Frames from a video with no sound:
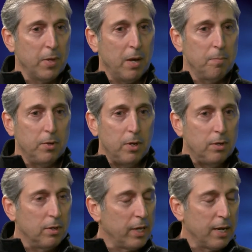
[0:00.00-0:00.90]

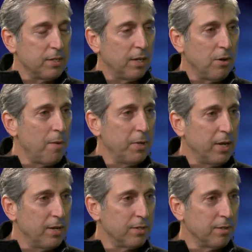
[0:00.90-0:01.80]
like I said, not
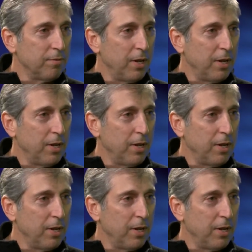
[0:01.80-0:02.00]
because of